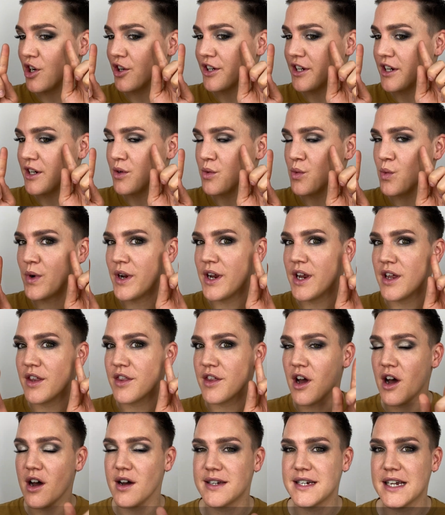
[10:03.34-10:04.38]
in with
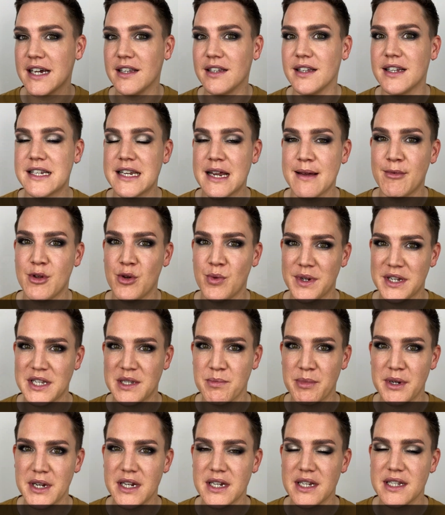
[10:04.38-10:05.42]
Ardell Demi
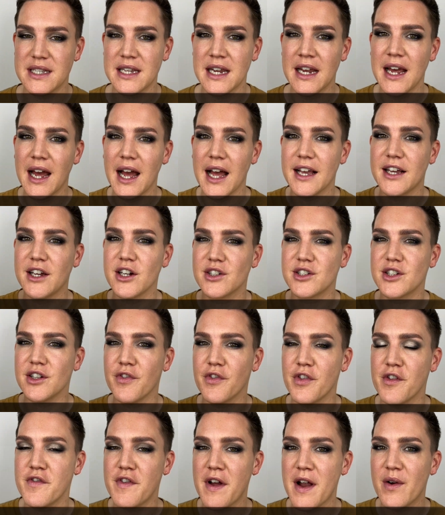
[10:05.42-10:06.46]
Whispies. I cut off
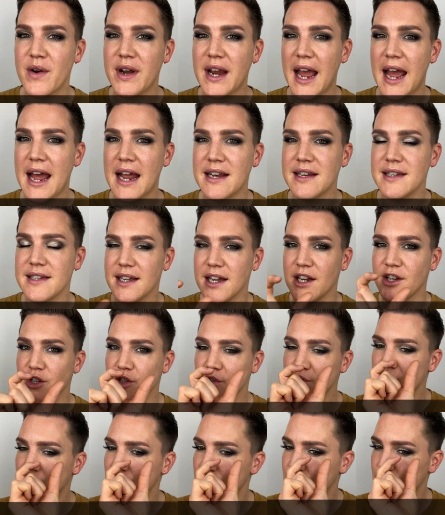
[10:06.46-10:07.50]
the very end and
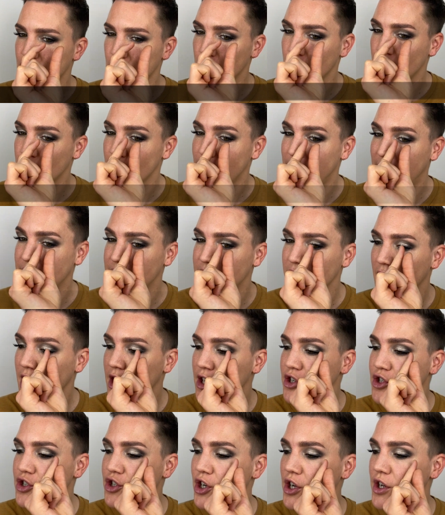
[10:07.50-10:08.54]
used the shorter end
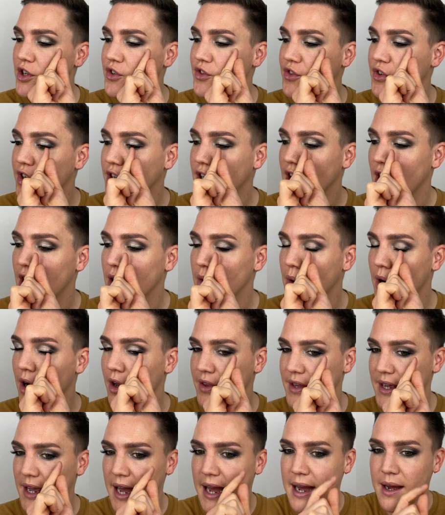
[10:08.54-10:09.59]
just to go on
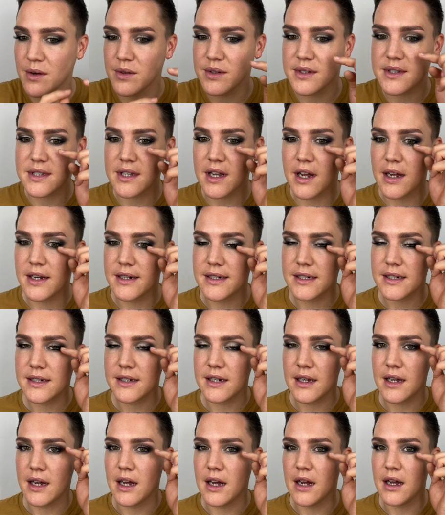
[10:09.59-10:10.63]
the outside
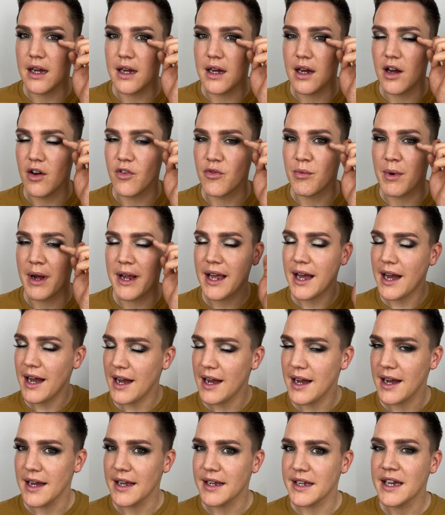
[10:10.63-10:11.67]
of my
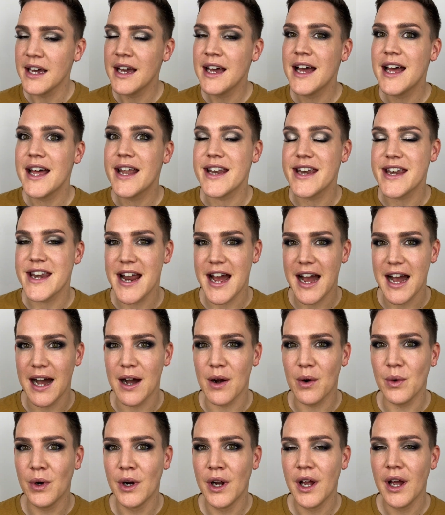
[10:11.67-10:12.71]
eye. Now,